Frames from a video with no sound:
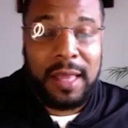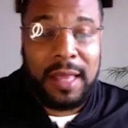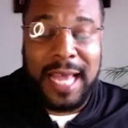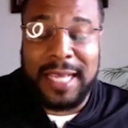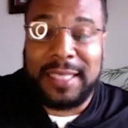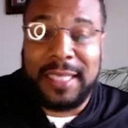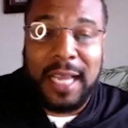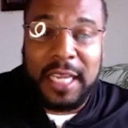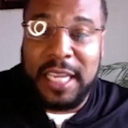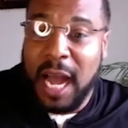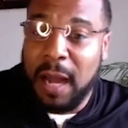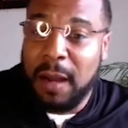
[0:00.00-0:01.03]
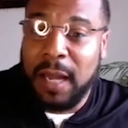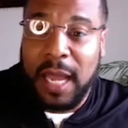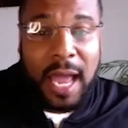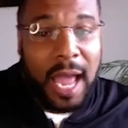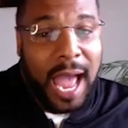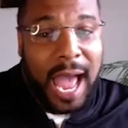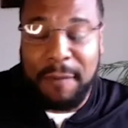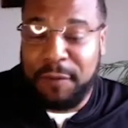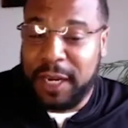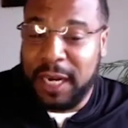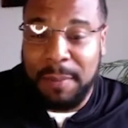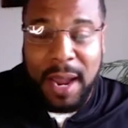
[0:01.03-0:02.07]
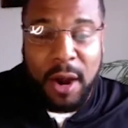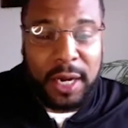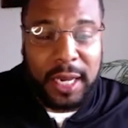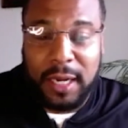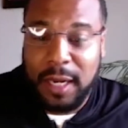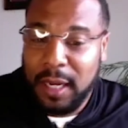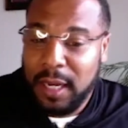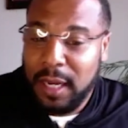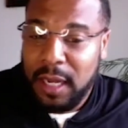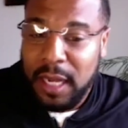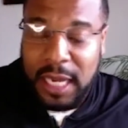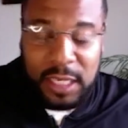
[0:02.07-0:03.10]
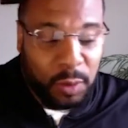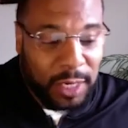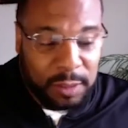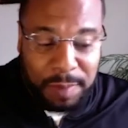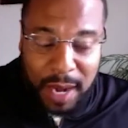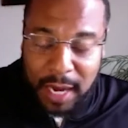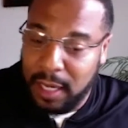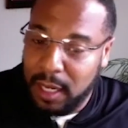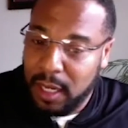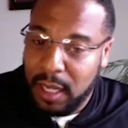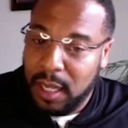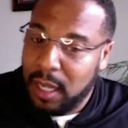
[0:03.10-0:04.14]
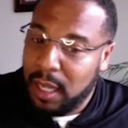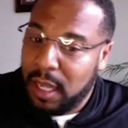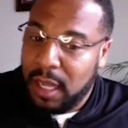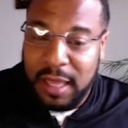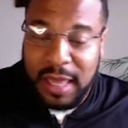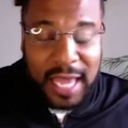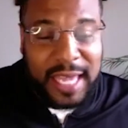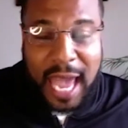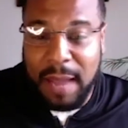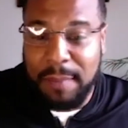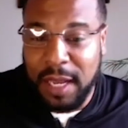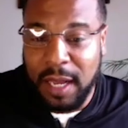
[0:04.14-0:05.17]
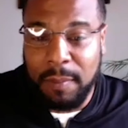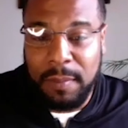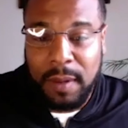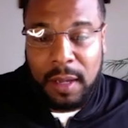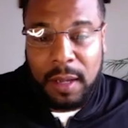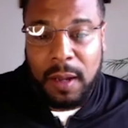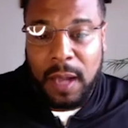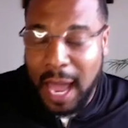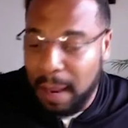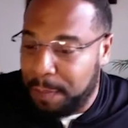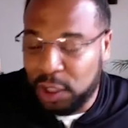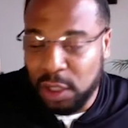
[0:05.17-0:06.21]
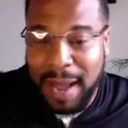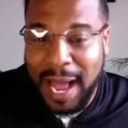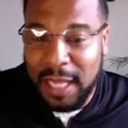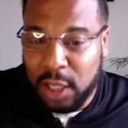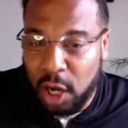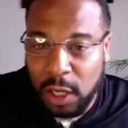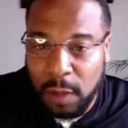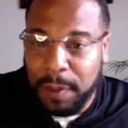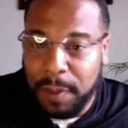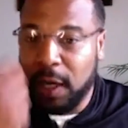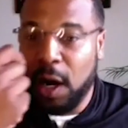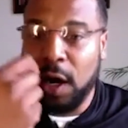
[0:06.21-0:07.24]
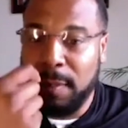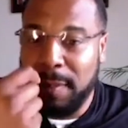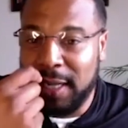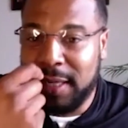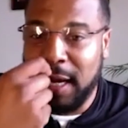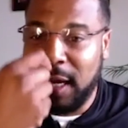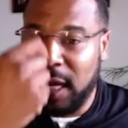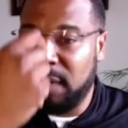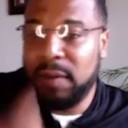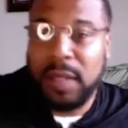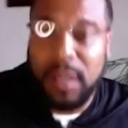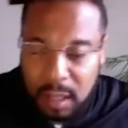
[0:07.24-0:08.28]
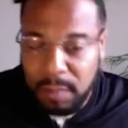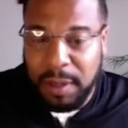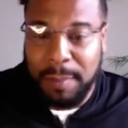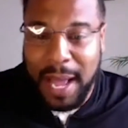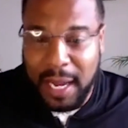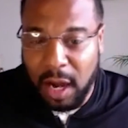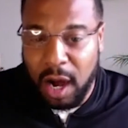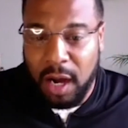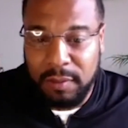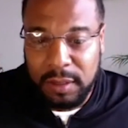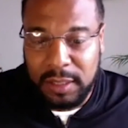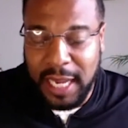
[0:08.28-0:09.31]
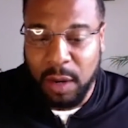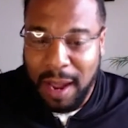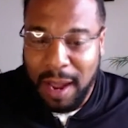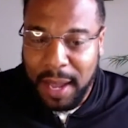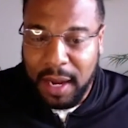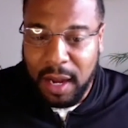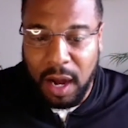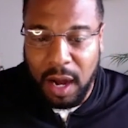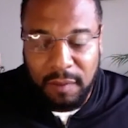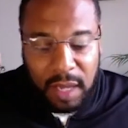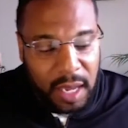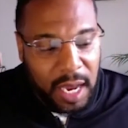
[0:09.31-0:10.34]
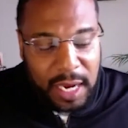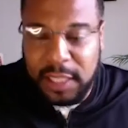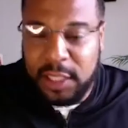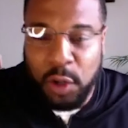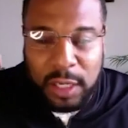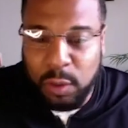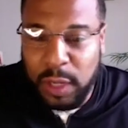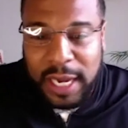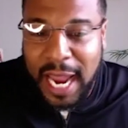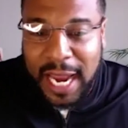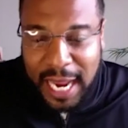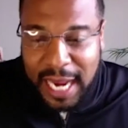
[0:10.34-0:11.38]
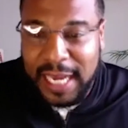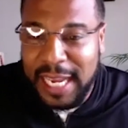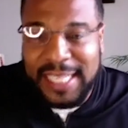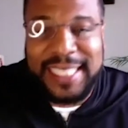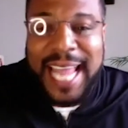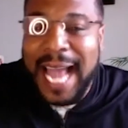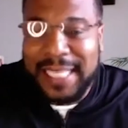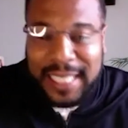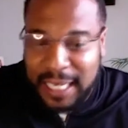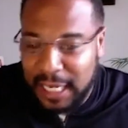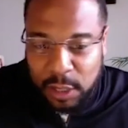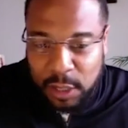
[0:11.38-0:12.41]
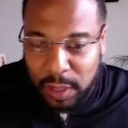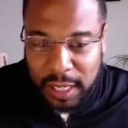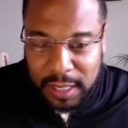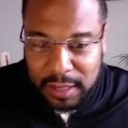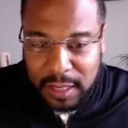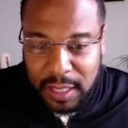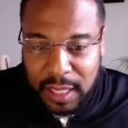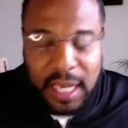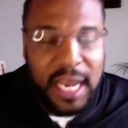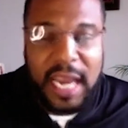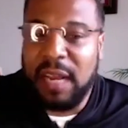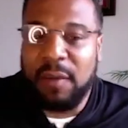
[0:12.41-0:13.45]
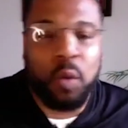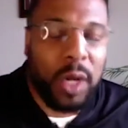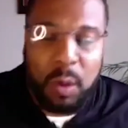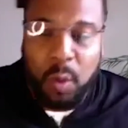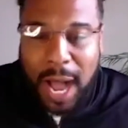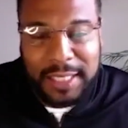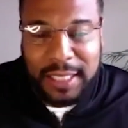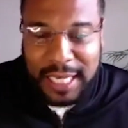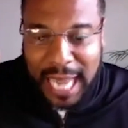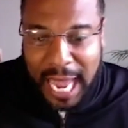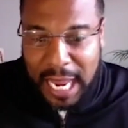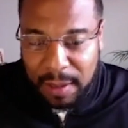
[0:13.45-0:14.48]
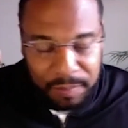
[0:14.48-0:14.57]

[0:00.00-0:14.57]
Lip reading: A young African-American, he's with his buddy. They came to him, hey, put your mask on. He'll put it on. The minute they leave, put it back off. Take it right back off. And he's doing it. He ain't eating. He's texting and doing this. He ain't even really watching the game.